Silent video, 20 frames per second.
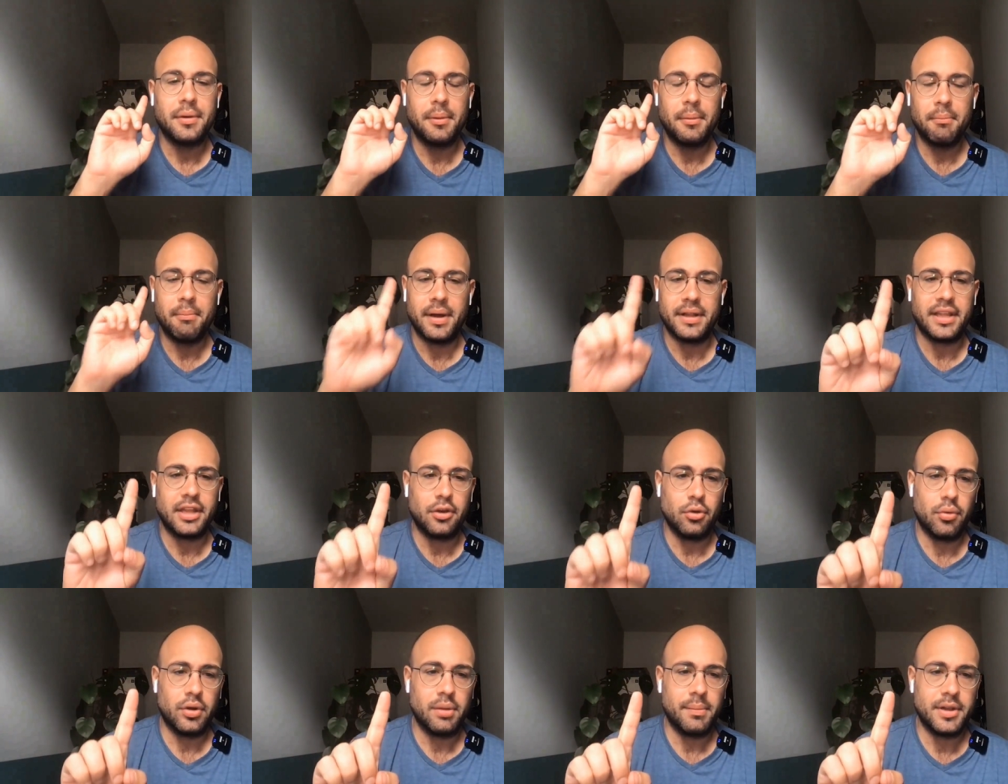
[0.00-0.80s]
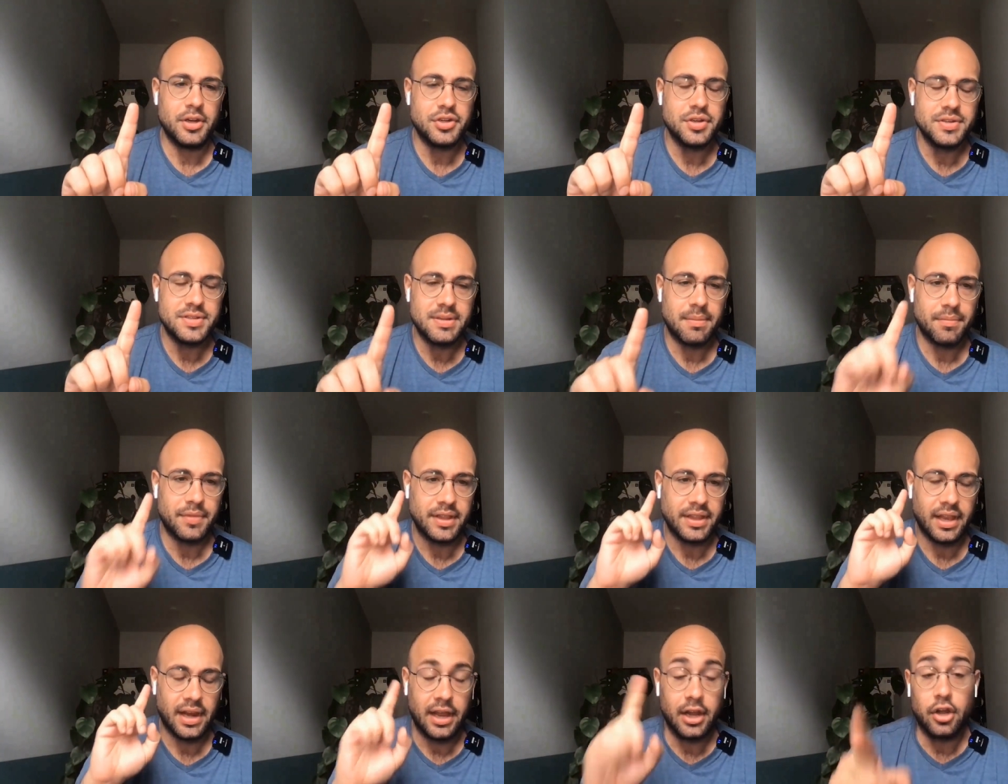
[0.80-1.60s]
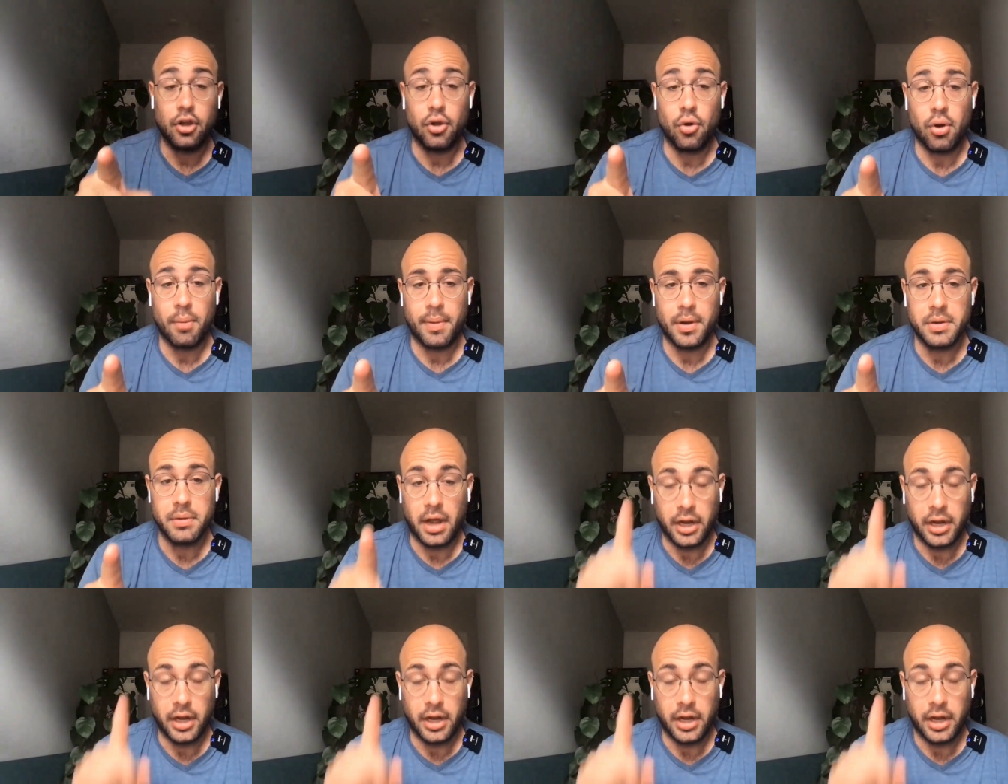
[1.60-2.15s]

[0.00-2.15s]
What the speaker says: But I do want to mention something that I know about.